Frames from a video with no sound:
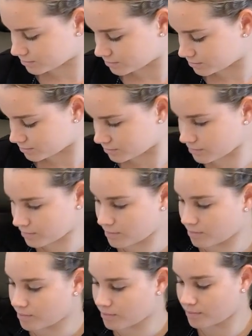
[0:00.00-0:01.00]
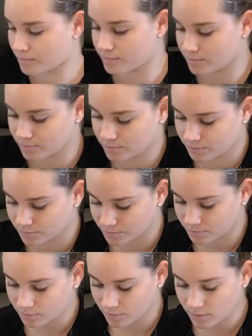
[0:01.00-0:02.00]

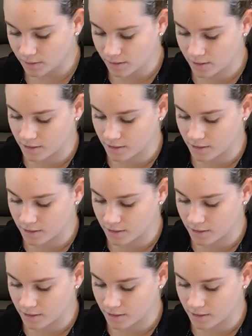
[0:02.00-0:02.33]
Nothing is said.